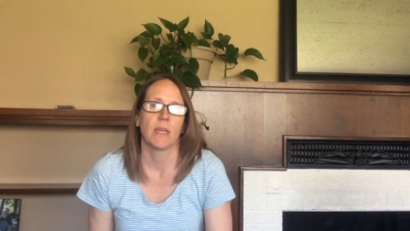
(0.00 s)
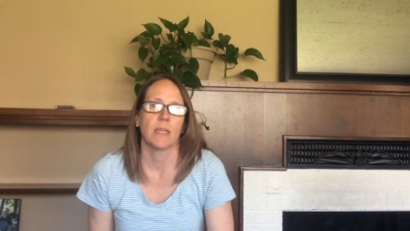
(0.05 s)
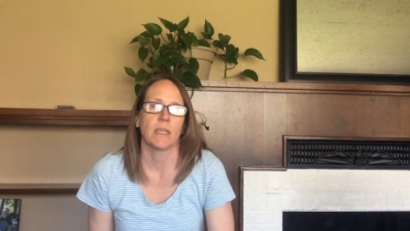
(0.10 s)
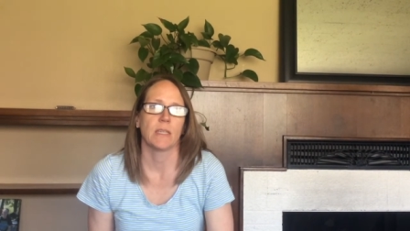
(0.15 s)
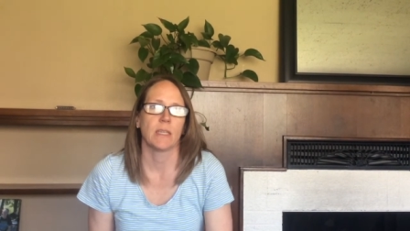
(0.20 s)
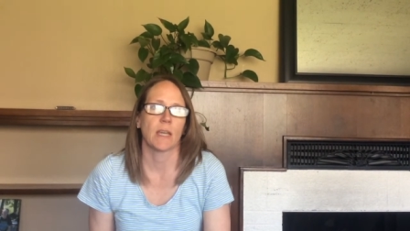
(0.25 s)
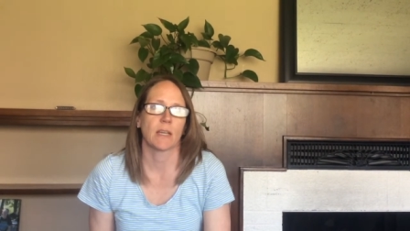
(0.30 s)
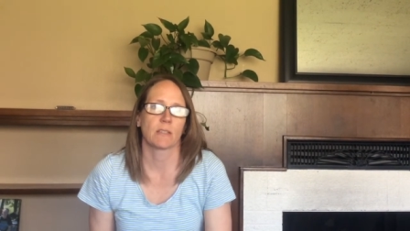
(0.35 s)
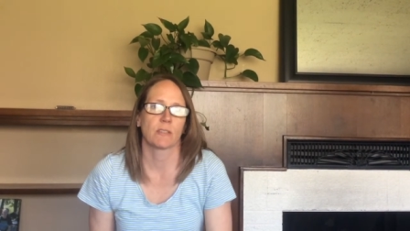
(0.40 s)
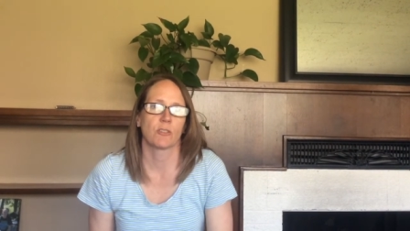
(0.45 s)

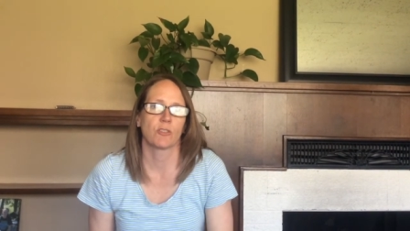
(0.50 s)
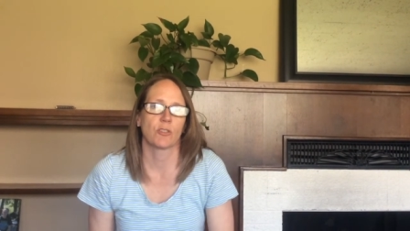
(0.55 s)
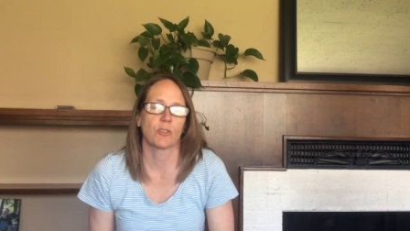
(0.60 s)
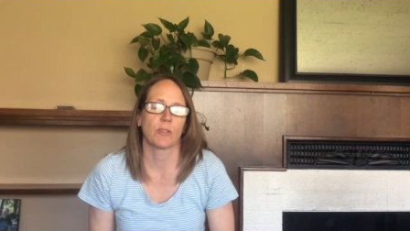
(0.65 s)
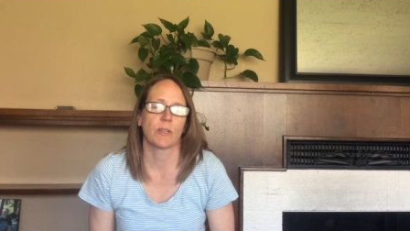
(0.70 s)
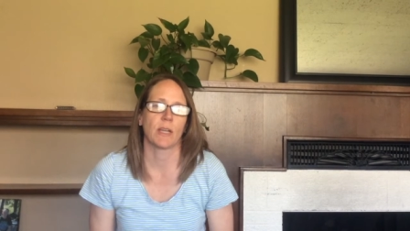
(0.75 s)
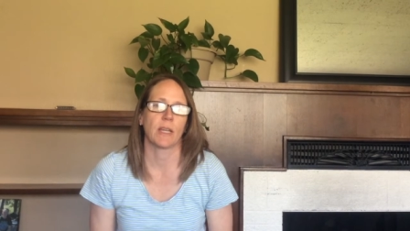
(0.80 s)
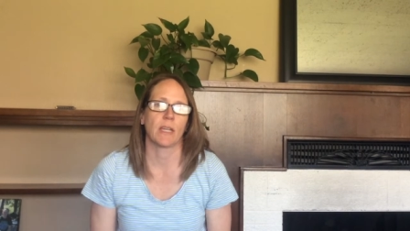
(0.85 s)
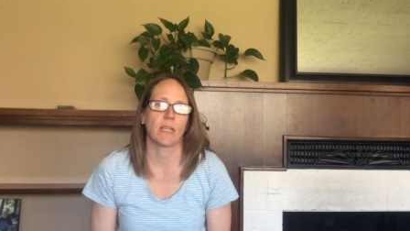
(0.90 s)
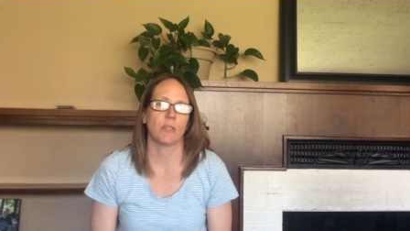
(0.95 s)

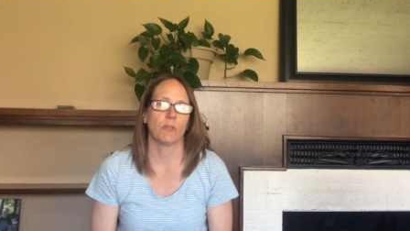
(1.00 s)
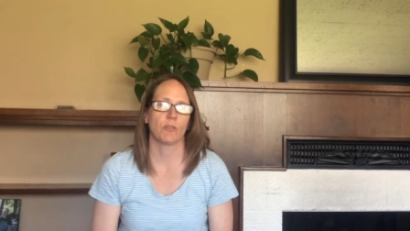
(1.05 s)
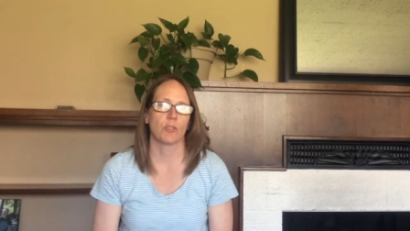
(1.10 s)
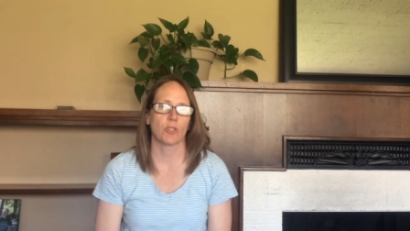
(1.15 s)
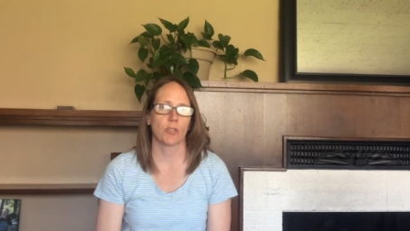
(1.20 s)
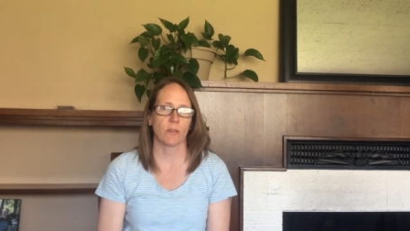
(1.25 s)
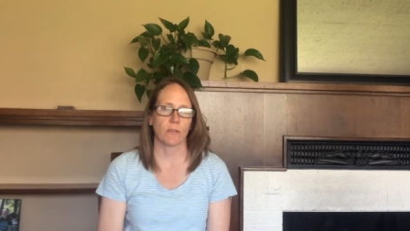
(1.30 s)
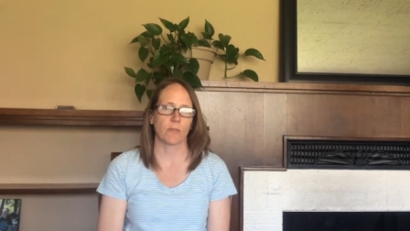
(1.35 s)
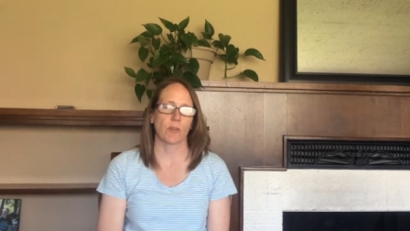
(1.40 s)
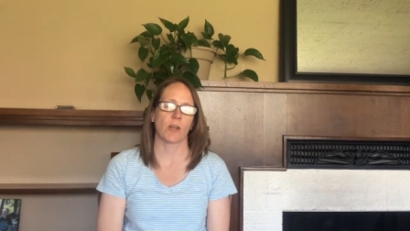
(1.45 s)
Yesterday, you
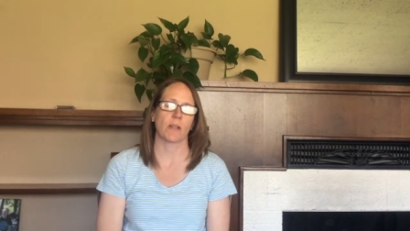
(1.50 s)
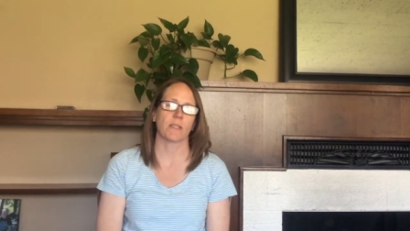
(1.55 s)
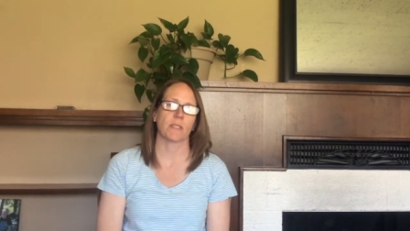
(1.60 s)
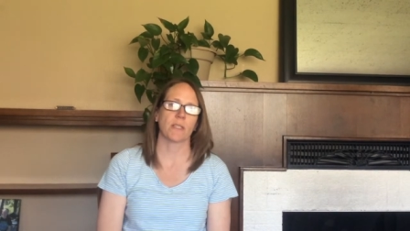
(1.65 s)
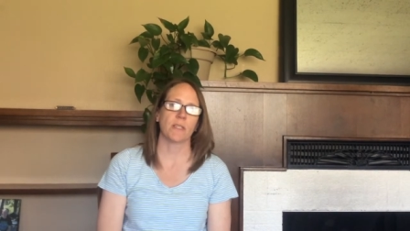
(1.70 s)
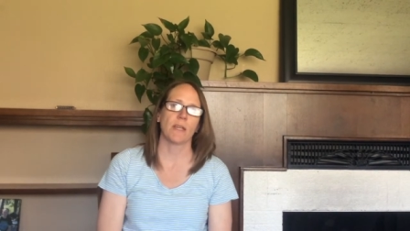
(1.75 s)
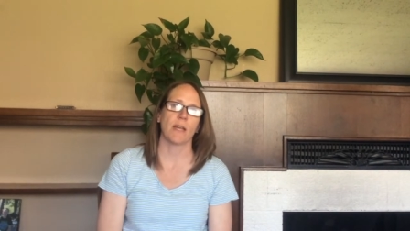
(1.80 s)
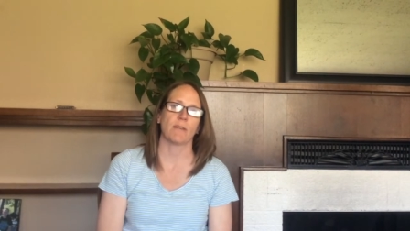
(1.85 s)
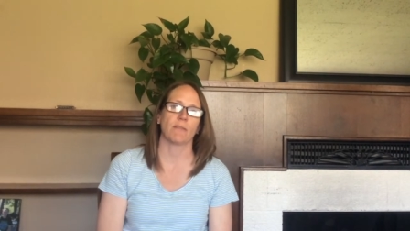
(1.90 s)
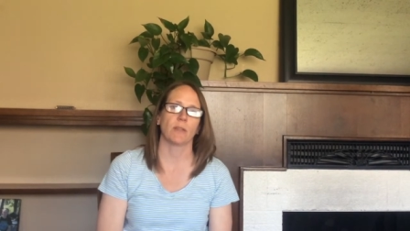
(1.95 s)
should have gone
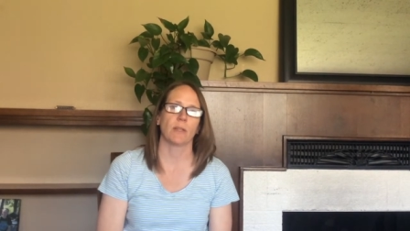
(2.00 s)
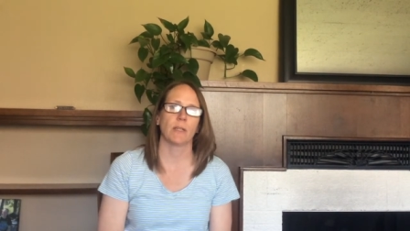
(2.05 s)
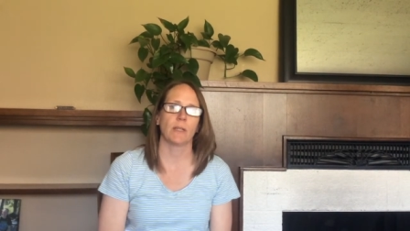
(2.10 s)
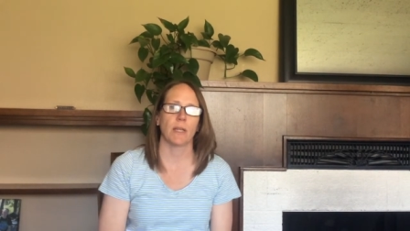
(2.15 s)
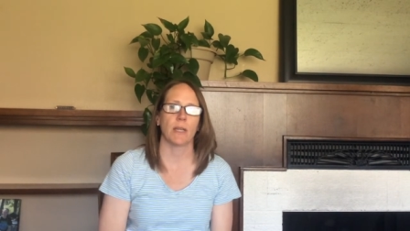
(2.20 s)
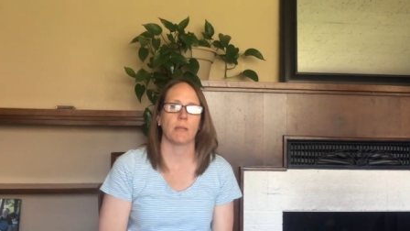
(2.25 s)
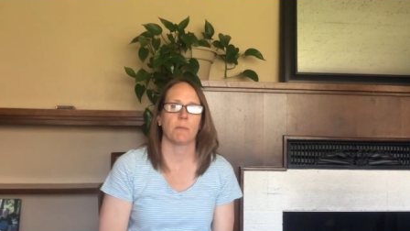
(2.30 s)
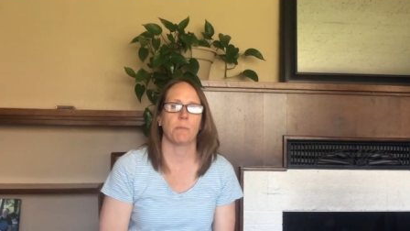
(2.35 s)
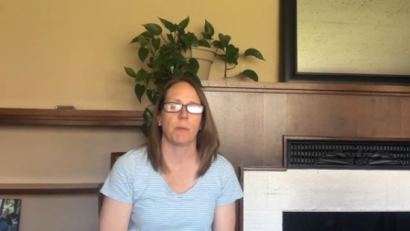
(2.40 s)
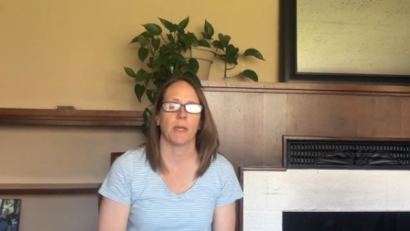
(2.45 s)
to Niblin
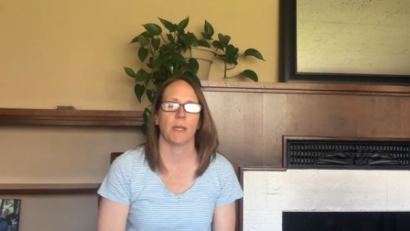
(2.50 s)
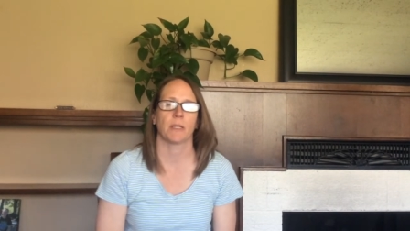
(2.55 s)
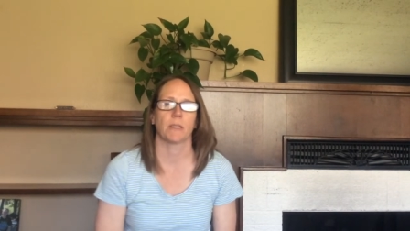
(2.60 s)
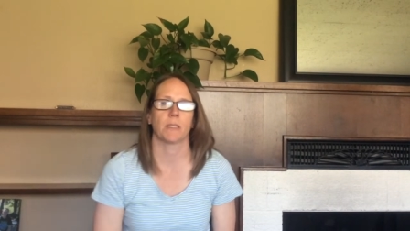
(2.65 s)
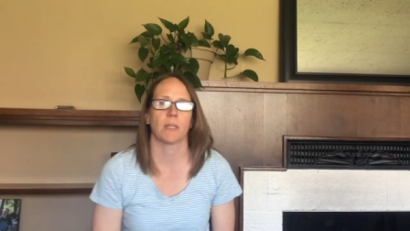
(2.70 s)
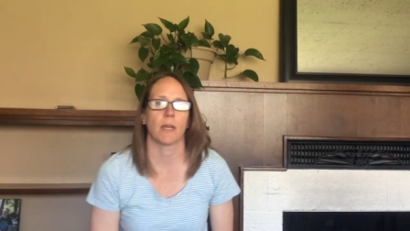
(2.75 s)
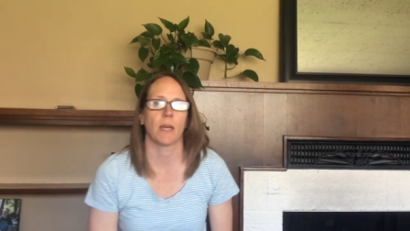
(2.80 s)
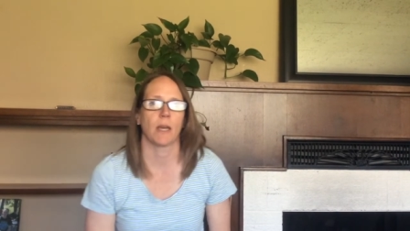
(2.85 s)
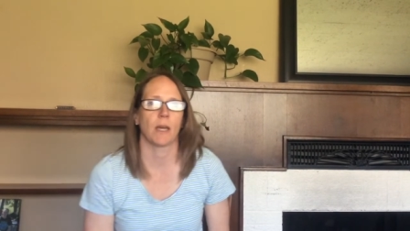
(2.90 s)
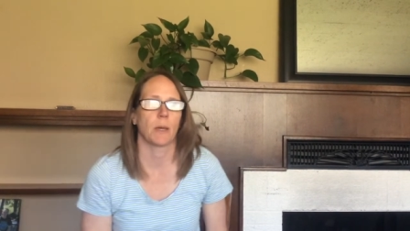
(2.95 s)
and
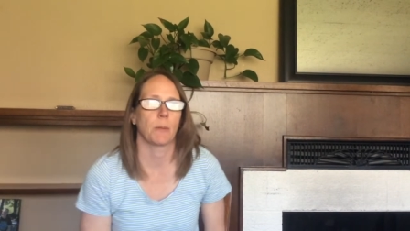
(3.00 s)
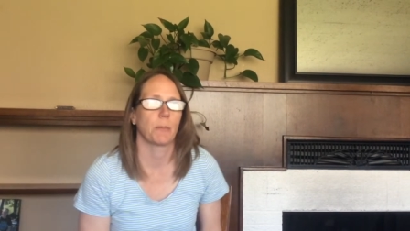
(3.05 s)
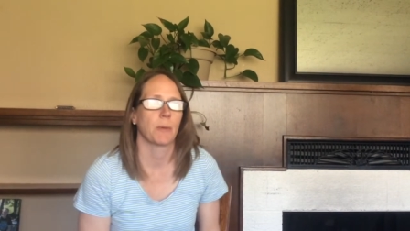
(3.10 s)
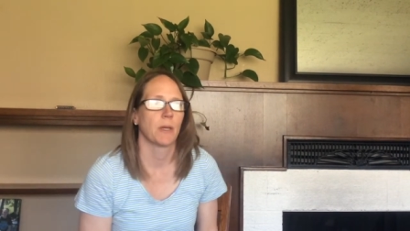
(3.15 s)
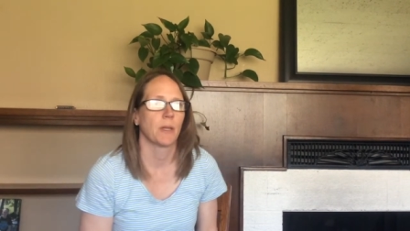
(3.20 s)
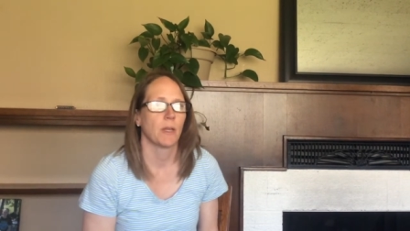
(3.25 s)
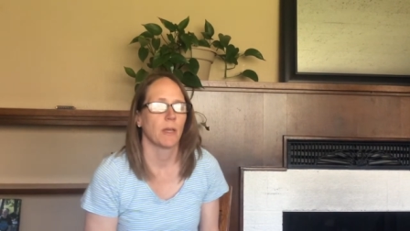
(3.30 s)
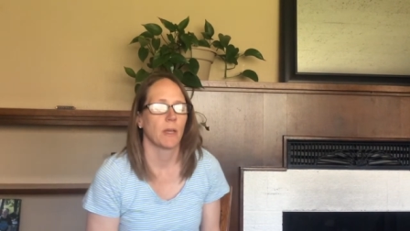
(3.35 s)
picked up